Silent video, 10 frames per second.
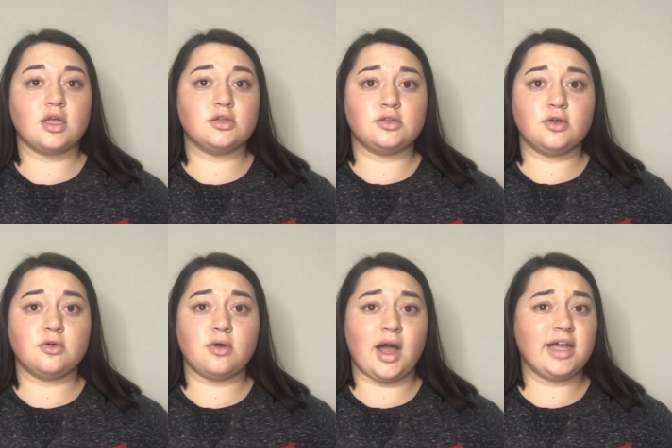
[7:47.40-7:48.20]

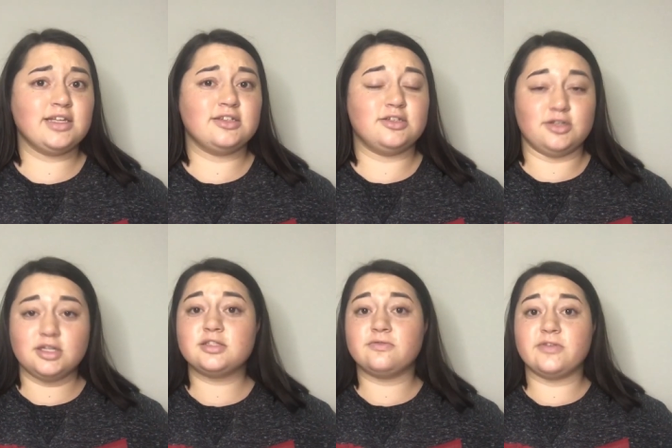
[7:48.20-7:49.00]
So I
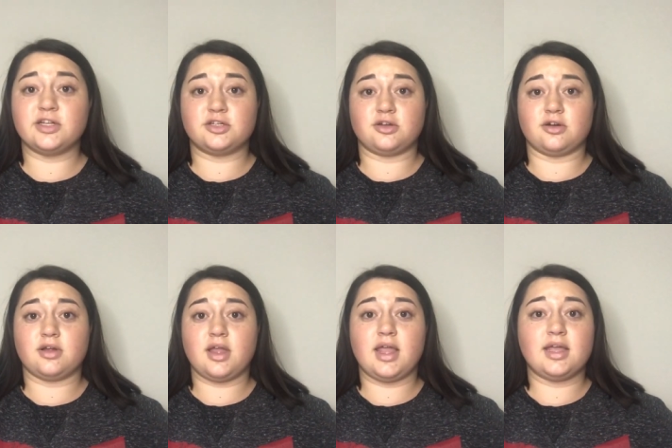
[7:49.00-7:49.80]
just finished her,
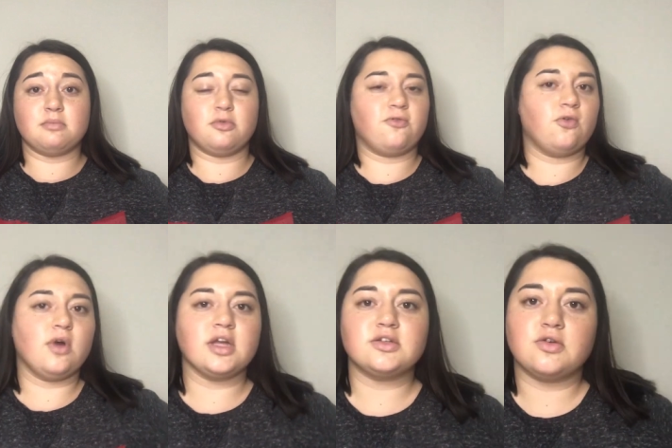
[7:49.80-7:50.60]
and before
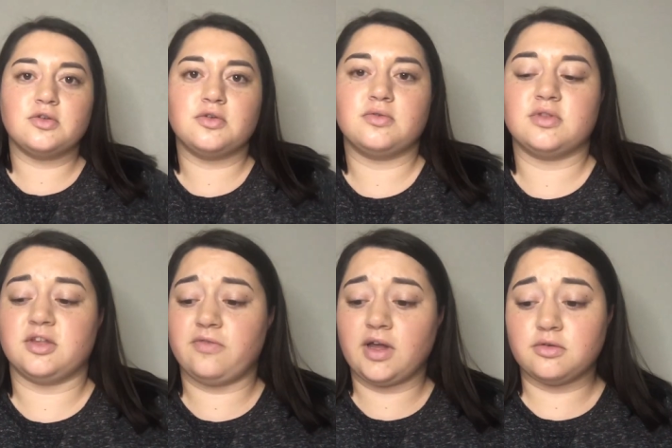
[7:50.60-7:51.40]
I show you the
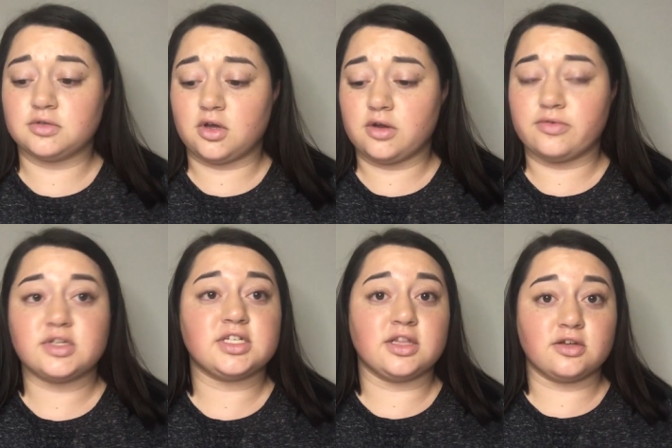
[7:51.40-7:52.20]
final result of what
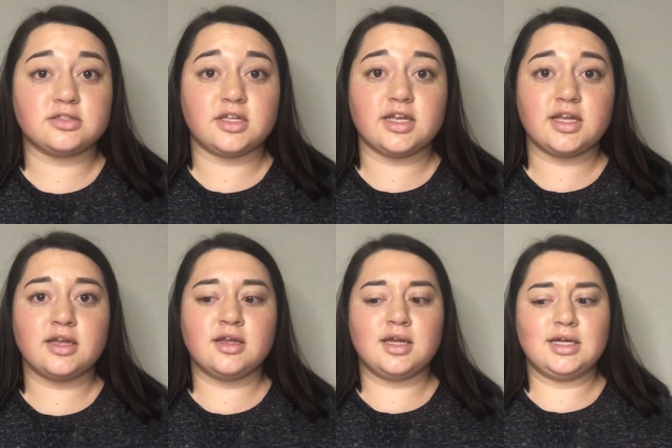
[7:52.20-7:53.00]
she looks like,
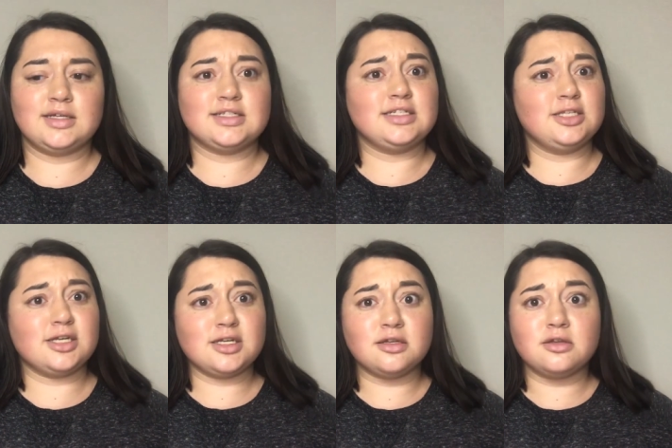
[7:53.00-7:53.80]
she's
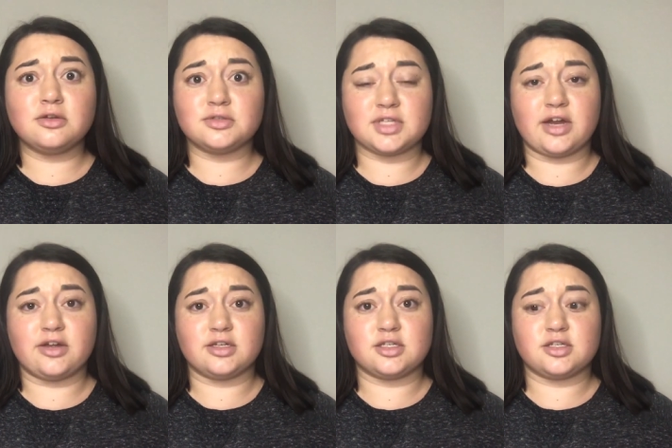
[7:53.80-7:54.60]
looking a little scary
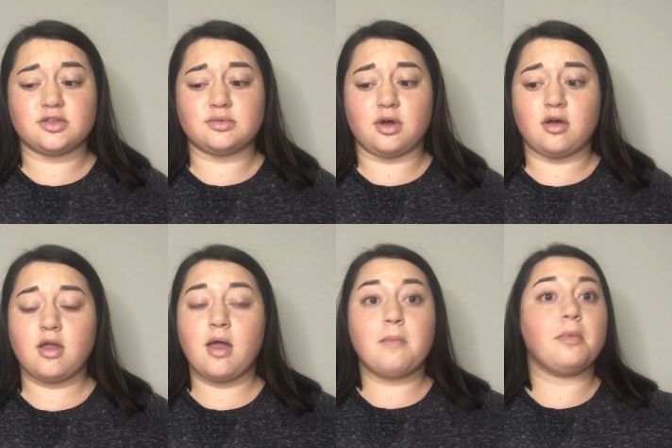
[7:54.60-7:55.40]
because she's so small,
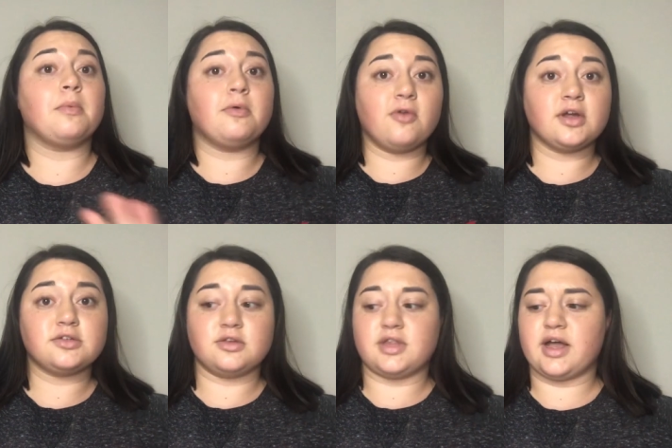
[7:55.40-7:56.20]
but before I show
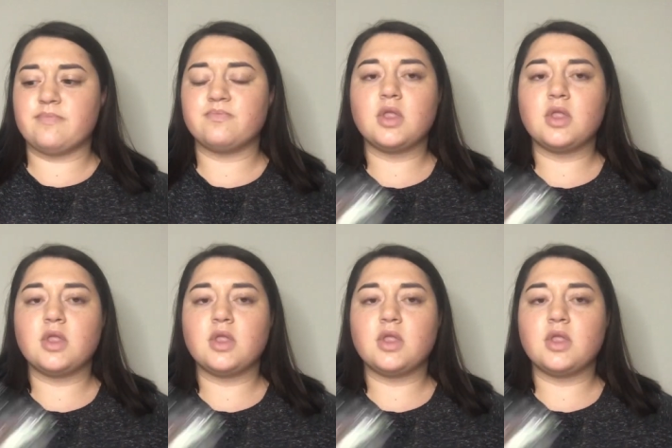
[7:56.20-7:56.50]
you that,